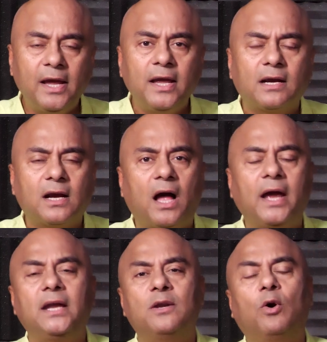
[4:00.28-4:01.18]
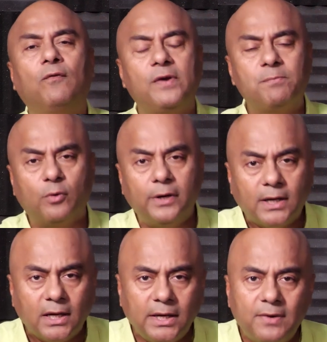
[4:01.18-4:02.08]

a kind of a political